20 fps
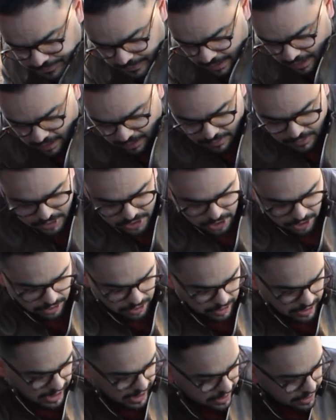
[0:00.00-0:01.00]
I will show you
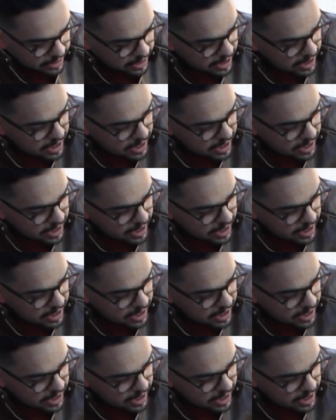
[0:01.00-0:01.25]
later.